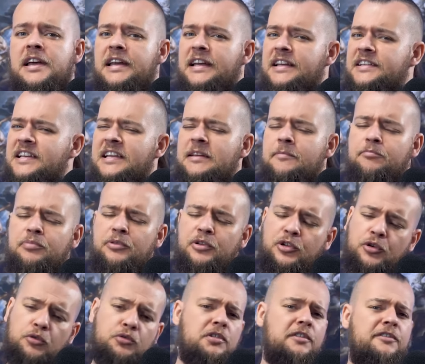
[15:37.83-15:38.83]
is a
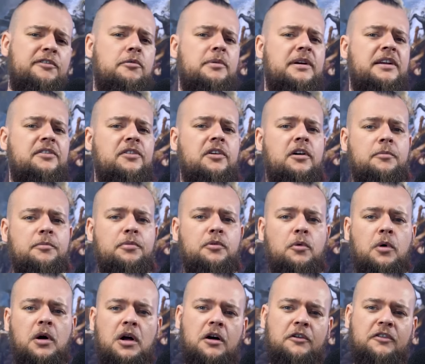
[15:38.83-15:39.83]
beautiful
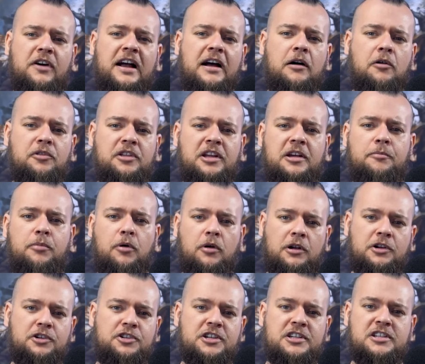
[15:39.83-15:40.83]
example of how the
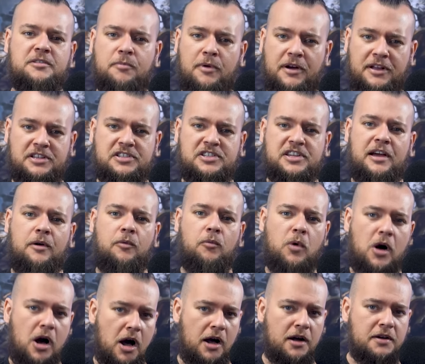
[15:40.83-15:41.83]
apologist mindset
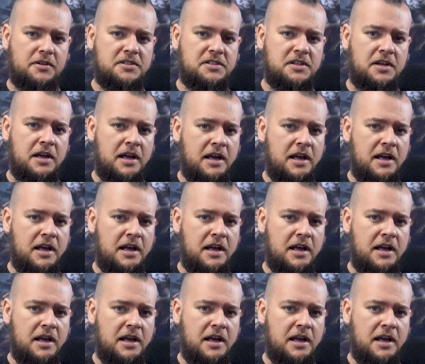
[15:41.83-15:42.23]
works.